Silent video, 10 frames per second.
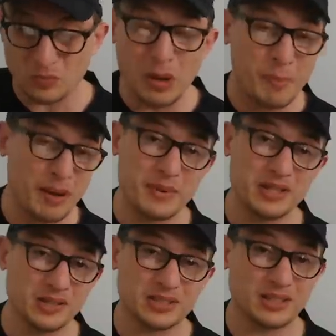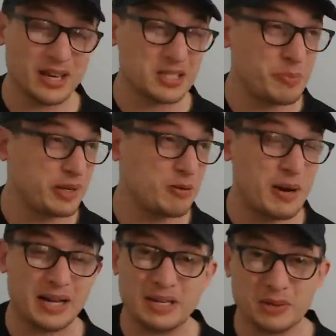But I mean, you look at the likes of Peter
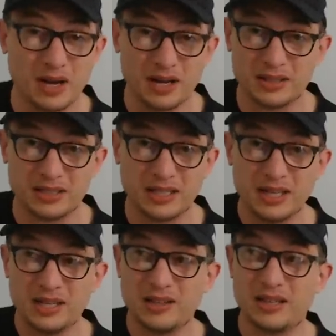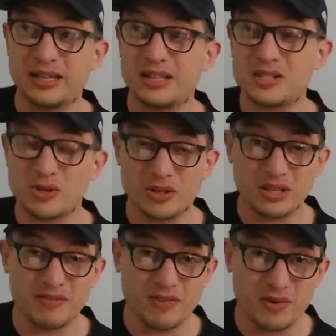Mahoney with Ireland. Like, it's certainly
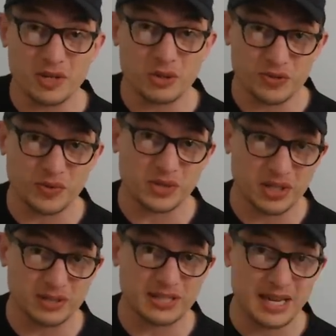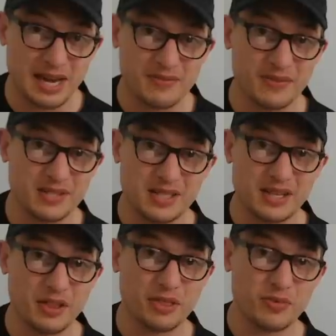a very useful skill to have. It's
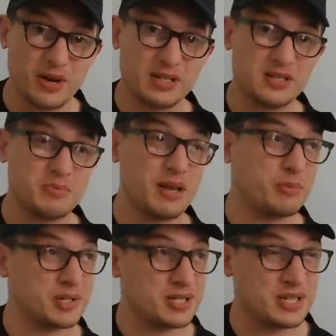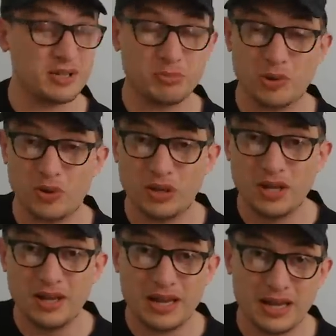another threat to be able to steal ball,
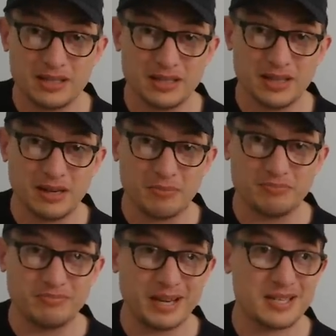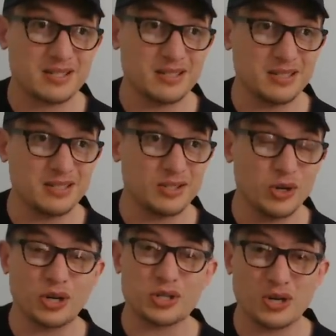and makes the
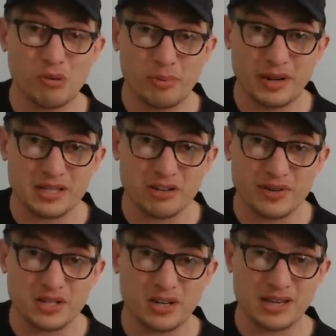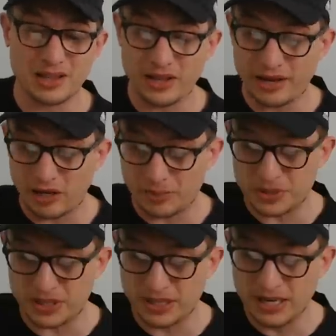hooker's job a bit easier if he's got another lineup
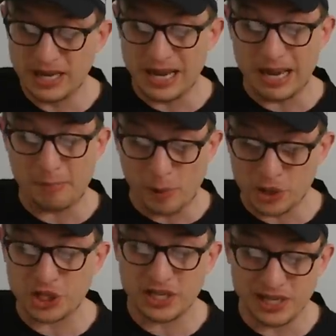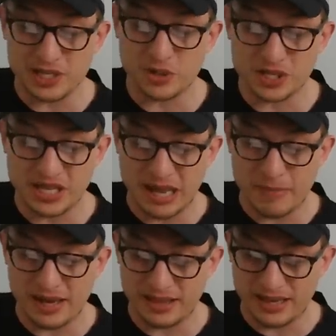option. Boshier is your star
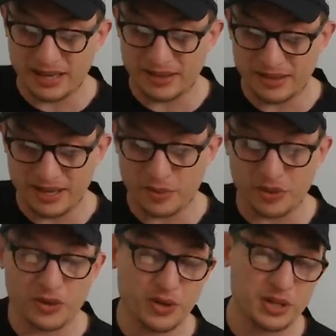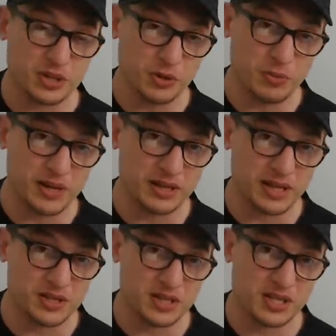man there with 32 being the
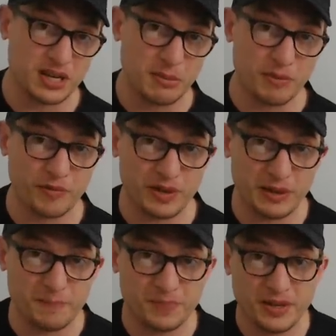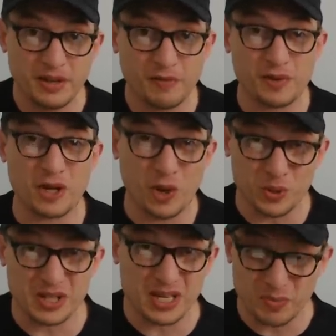adjusted number for him for the whole
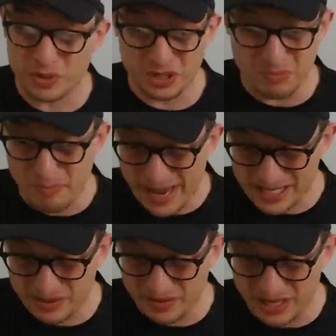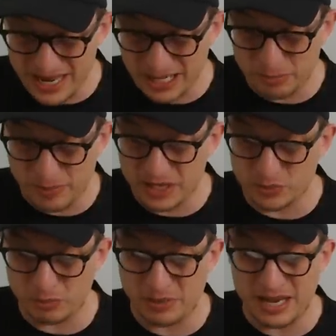season, which is massive. The next best
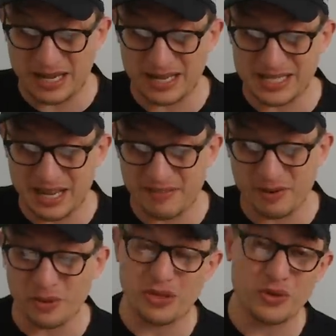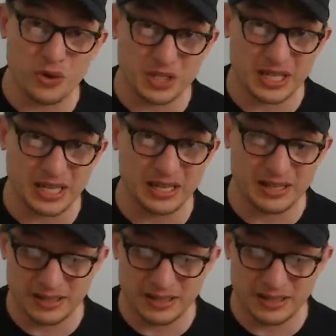would be Adi Savia with 13.